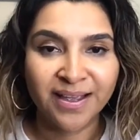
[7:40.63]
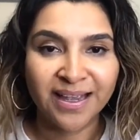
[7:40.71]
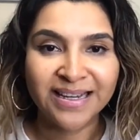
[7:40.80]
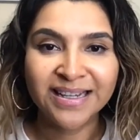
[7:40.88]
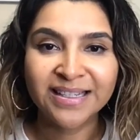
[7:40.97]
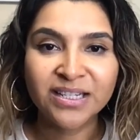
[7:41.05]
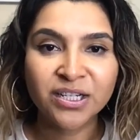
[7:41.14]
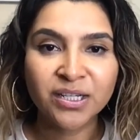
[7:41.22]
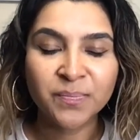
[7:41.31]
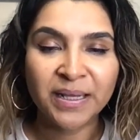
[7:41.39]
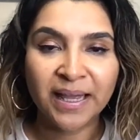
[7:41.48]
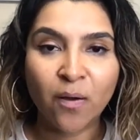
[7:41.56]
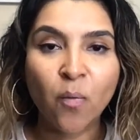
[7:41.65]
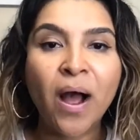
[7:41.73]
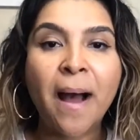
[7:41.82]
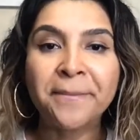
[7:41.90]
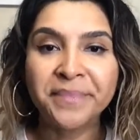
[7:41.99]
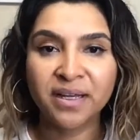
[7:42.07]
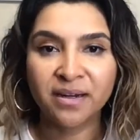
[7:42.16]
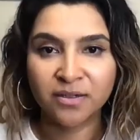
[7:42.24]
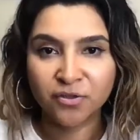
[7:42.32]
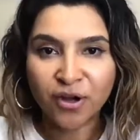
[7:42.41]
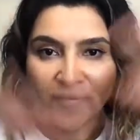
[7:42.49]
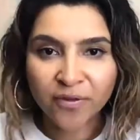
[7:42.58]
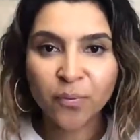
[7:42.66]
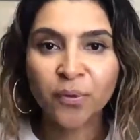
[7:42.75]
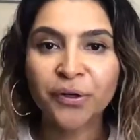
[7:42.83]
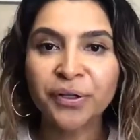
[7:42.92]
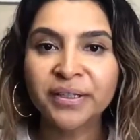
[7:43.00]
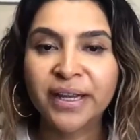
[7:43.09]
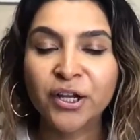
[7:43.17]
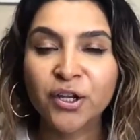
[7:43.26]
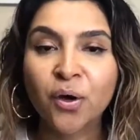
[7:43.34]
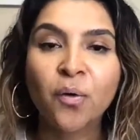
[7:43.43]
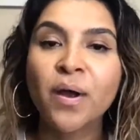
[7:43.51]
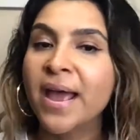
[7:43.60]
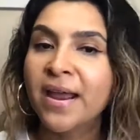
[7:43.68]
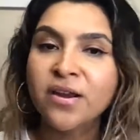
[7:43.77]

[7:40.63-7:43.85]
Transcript: It doesn't just be like, well, I'm gonna travel the world and go.